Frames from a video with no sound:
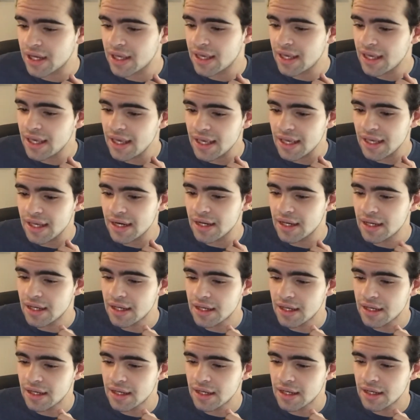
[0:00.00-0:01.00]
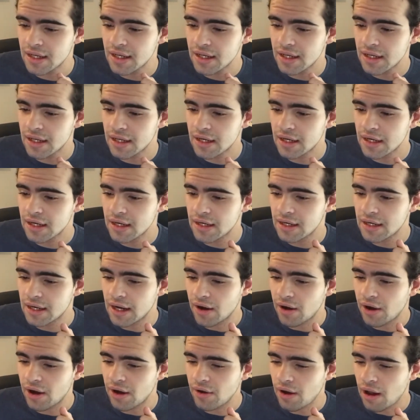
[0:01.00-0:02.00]
a kid.
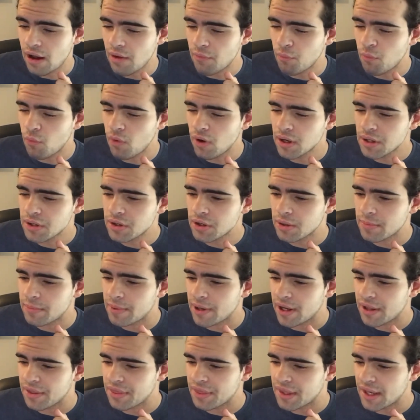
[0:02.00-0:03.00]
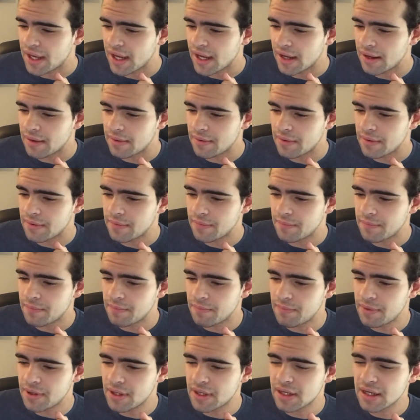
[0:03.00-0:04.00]
Now I wonder about that,
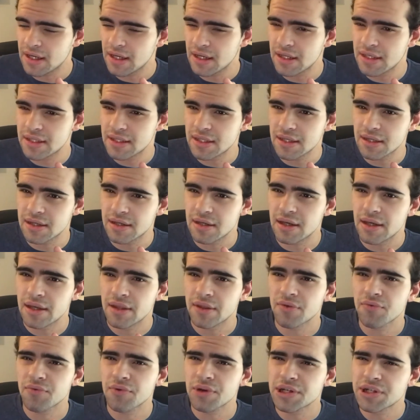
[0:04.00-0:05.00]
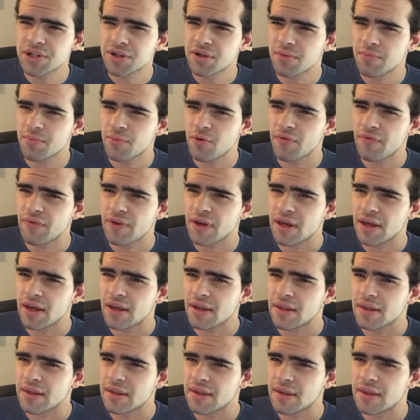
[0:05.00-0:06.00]
because in the original
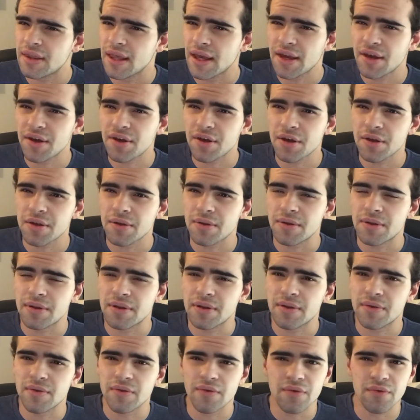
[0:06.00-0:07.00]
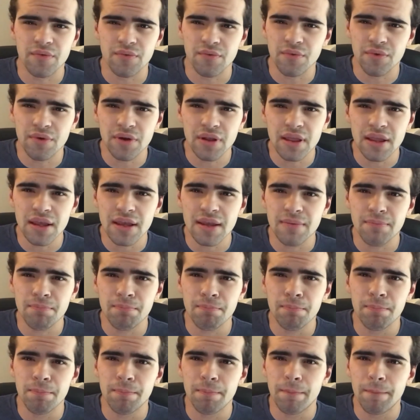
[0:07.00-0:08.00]
movie they could really
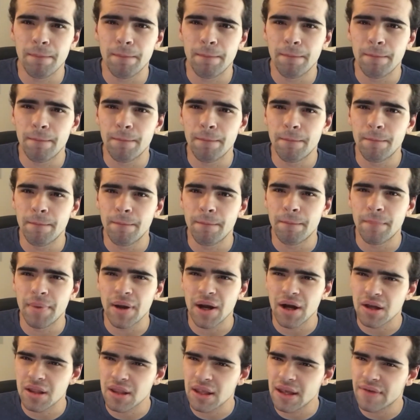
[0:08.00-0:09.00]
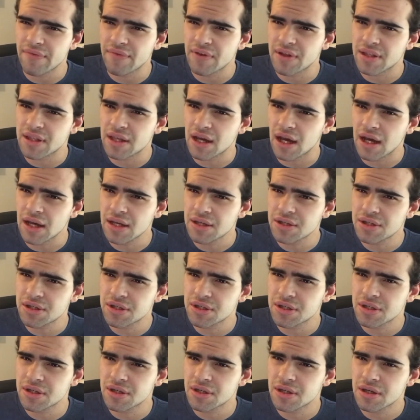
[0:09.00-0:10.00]
barely even
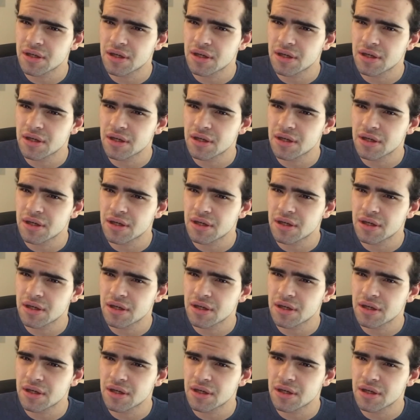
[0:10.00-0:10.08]
touch.